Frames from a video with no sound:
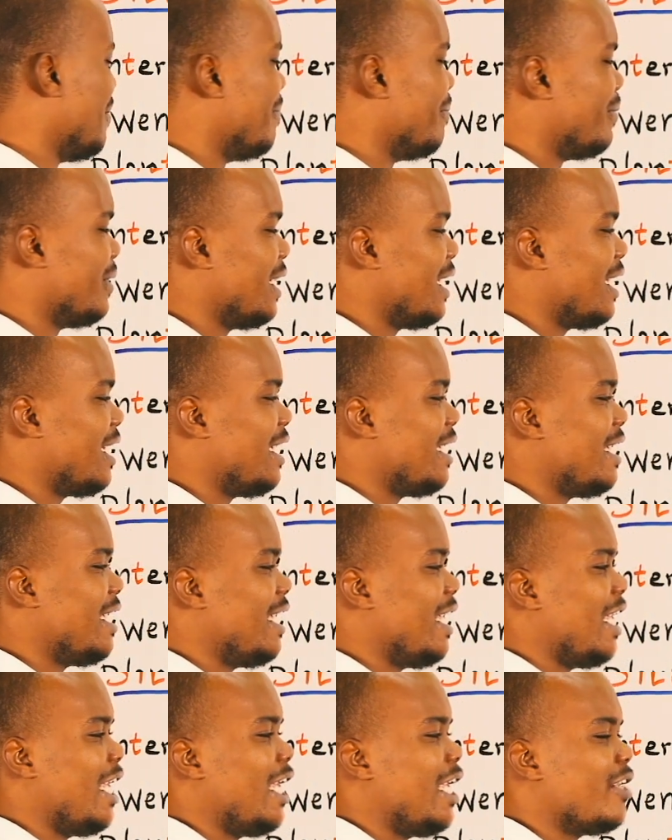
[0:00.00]

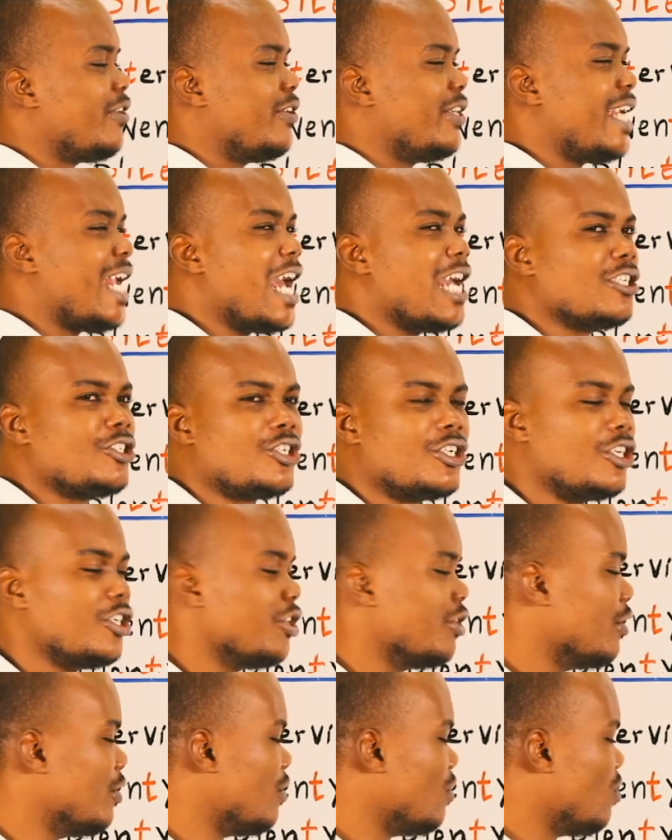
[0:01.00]
plenty,
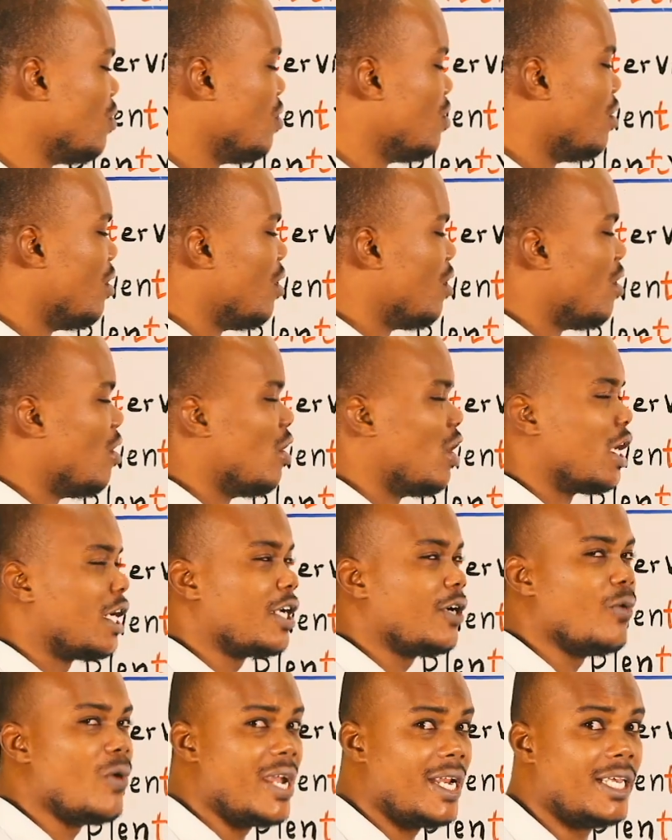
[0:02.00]
international, or
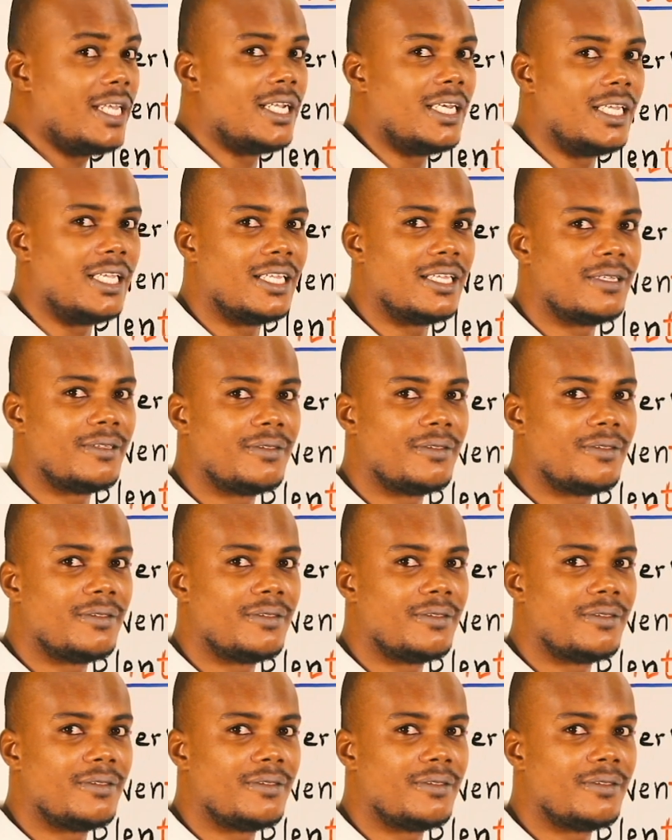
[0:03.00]
quantity.